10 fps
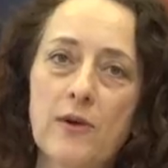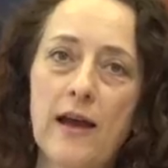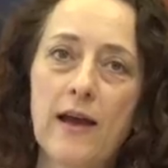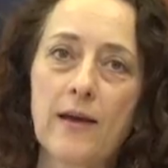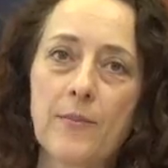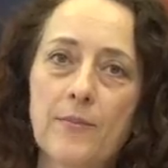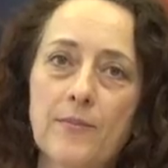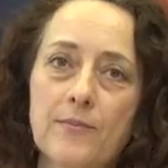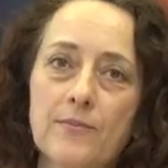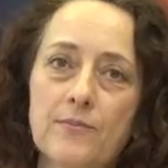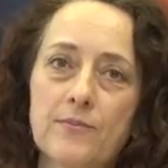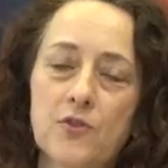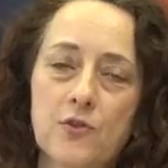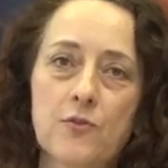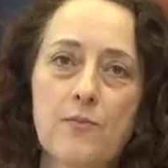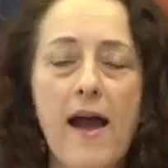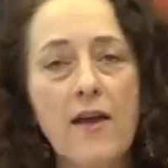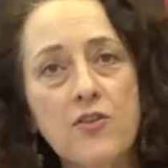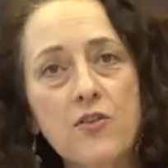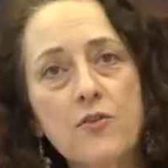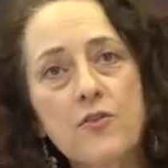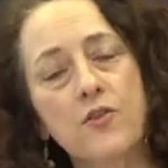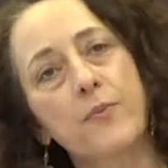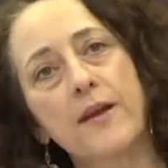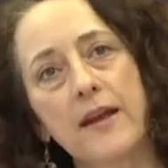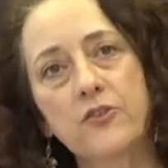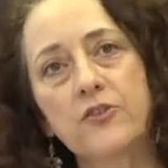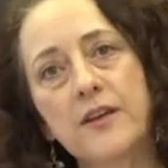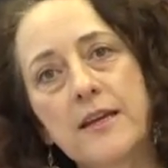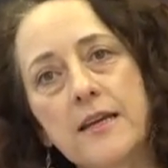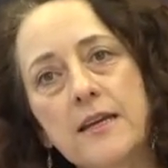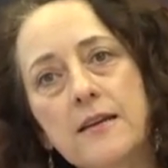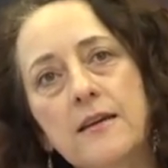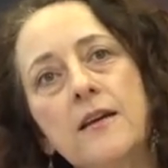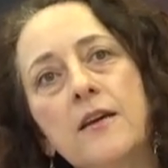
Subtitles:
to masters, to PhD.